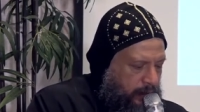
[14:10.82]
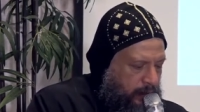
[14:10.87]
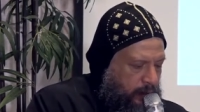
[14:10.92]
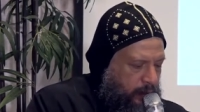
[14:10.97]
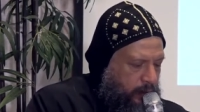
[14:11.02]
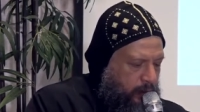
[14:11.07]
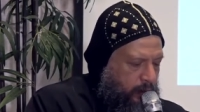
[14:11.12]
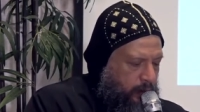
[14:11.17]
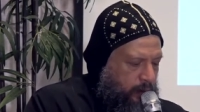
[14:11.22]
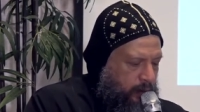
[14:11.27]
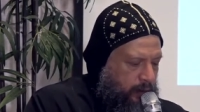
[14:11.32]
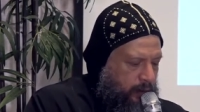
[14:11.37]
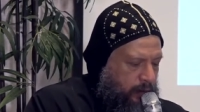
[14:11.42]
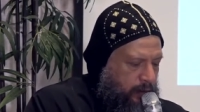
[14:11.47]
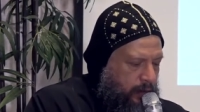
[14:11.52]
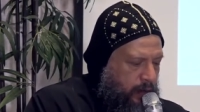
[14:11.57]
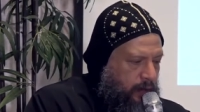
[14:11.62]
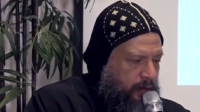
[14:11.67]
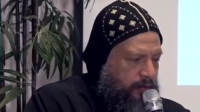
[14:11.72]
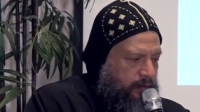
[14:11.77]
no
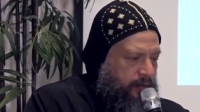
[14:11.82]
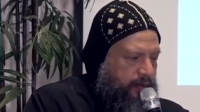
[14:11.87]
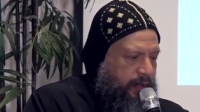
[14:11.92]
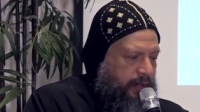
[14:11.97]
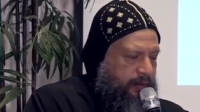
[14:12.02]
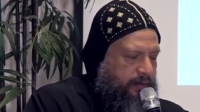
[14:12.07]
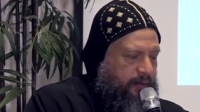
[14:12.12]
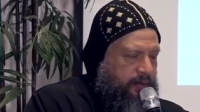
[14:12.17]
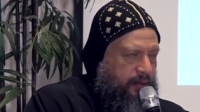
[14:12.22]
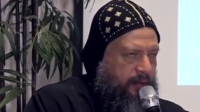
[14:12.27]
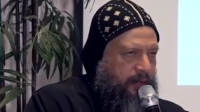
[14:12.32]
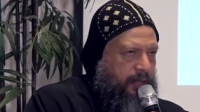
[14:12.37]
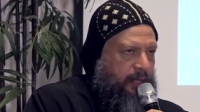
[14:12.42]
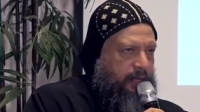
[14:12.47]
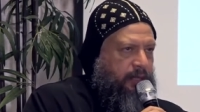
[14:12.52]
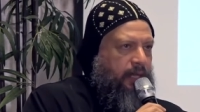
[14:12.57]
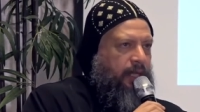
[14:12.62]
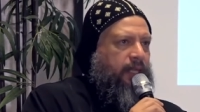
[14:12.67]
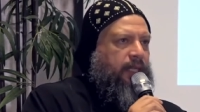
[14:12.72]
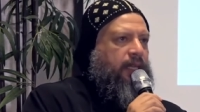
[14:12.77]
confidence
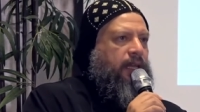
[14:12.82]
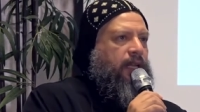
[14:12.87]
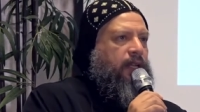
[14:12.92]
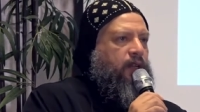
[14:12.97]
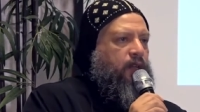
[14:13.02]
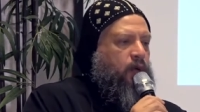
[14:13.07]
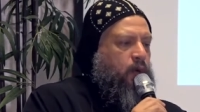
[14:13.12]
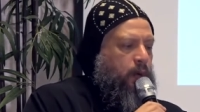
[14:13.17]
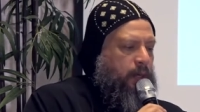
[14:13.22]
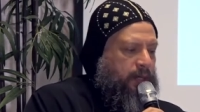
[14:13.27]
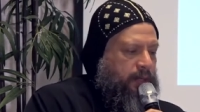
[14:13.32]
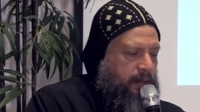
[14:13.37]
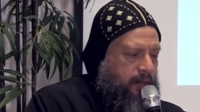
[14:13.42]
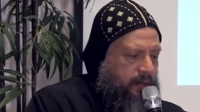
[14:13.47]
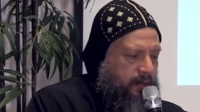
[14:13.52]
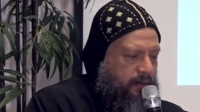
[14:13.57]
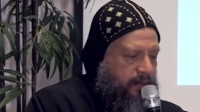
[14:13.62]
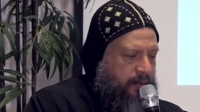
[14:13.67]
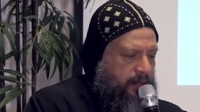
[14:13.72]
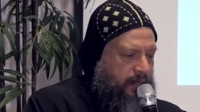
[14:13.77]
that I can quit
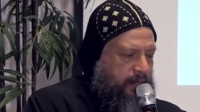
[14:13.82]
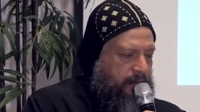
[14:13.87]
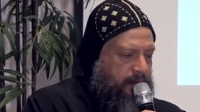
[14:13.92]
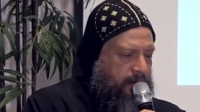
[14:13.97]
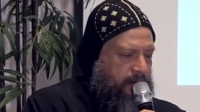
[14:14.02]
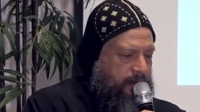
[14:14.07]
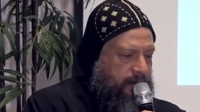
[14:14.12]
this sin.